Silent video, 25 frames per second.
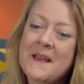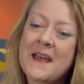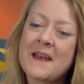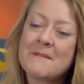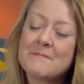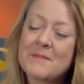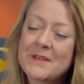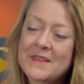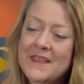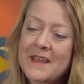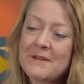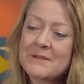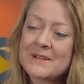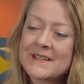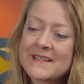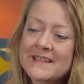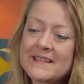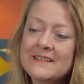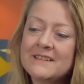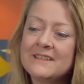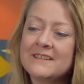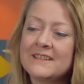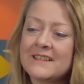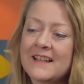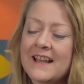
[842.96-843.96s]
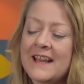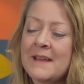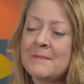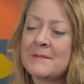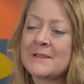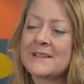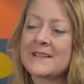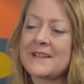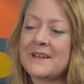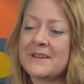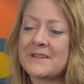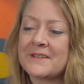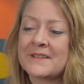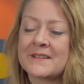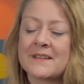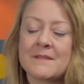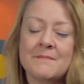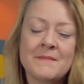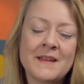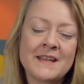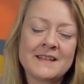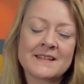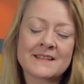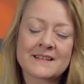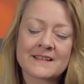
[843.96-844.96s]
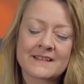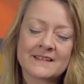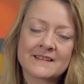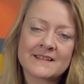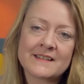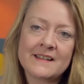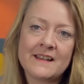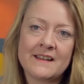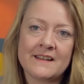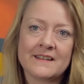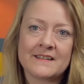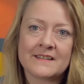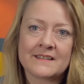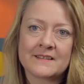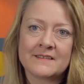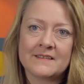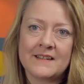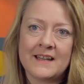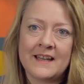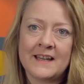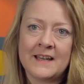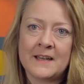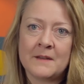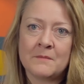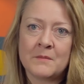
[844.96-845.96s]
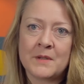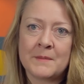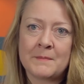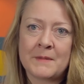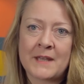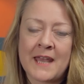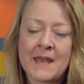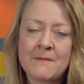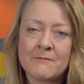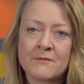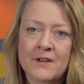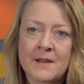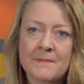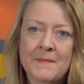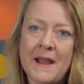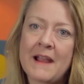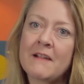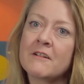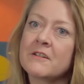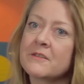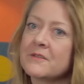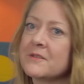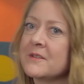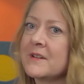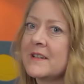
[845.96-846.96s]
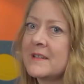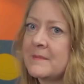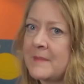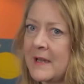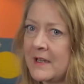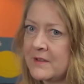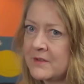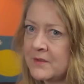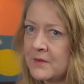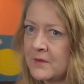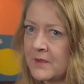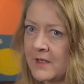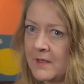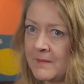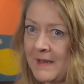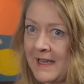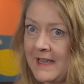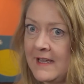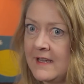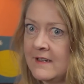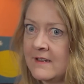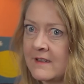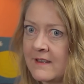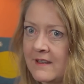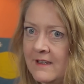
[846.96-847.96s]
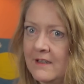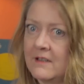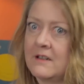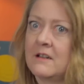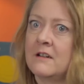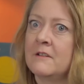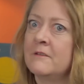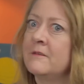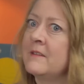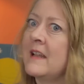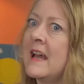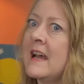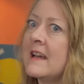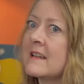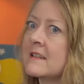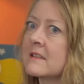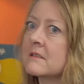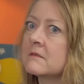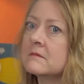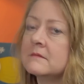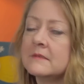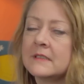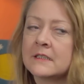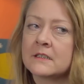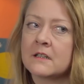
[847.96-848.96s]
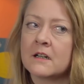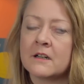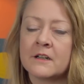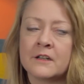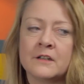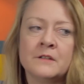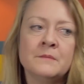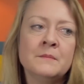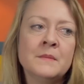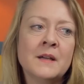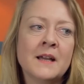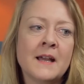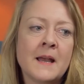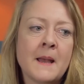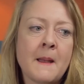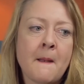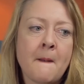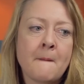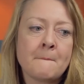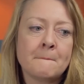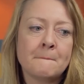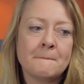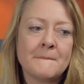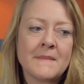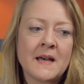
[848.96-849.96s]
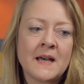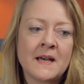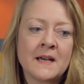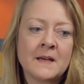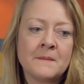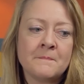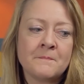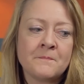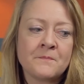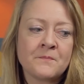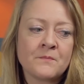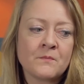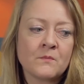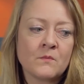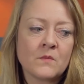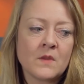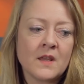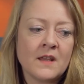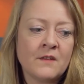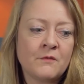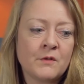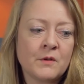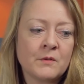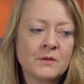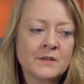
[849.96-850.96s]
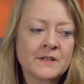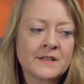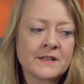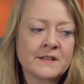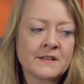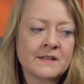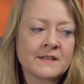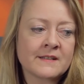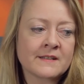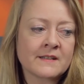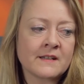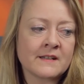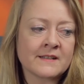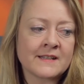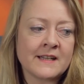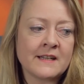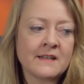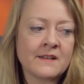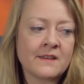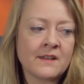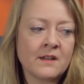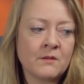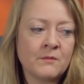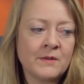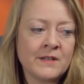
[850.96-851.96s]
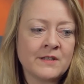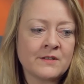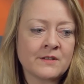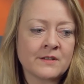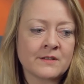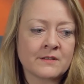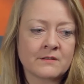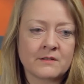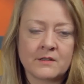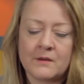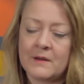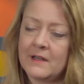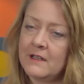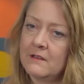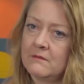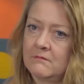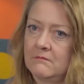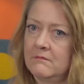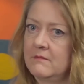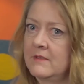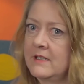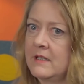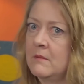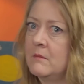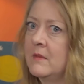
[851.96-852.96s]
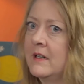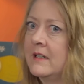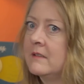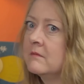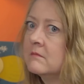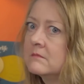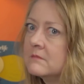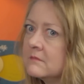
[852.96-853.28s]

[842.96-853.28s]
But there were still episodes that made us concerned. We became very paranoid about talking about anything in our flat, in our home. If we wanted to discuss anything, we'd just go out somewhere.